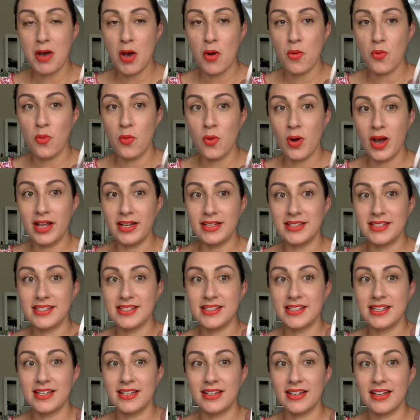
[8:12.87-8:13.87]
what
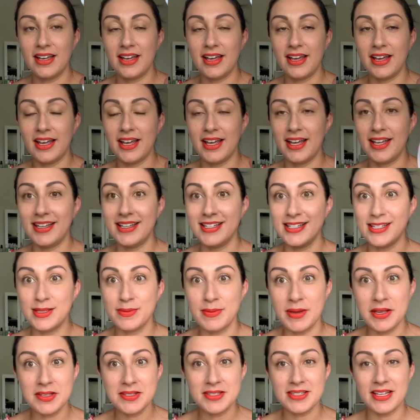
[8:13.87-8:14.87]
this
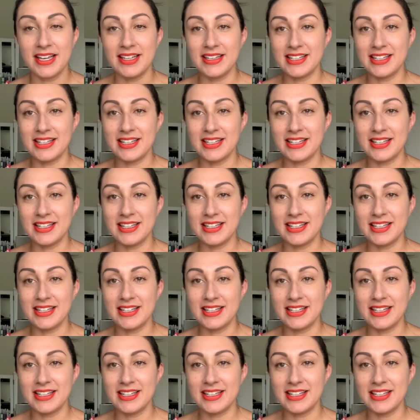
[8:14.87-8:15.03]
smells like.